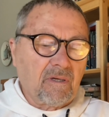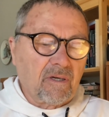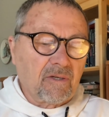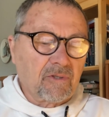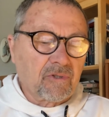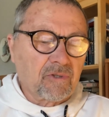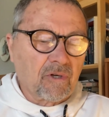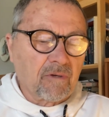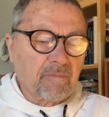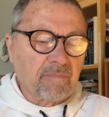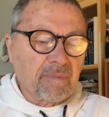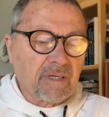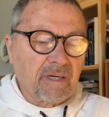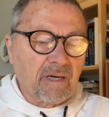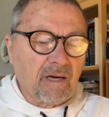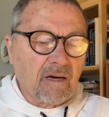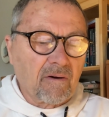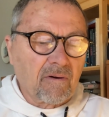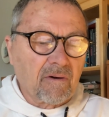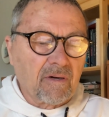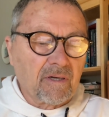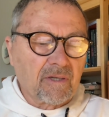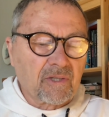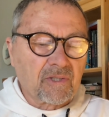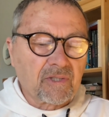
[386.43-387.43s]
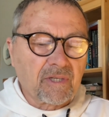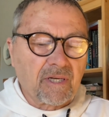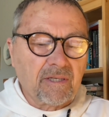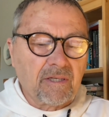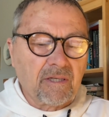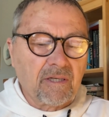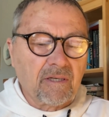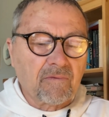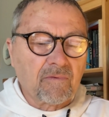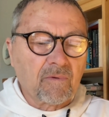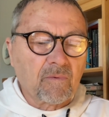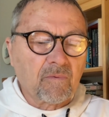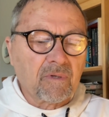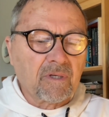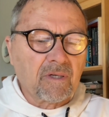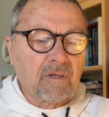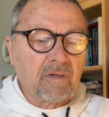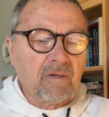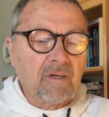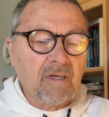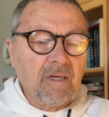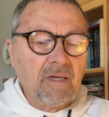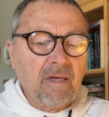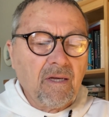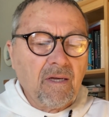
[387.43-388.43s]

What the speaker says: Schopenhauer and his idea of the will.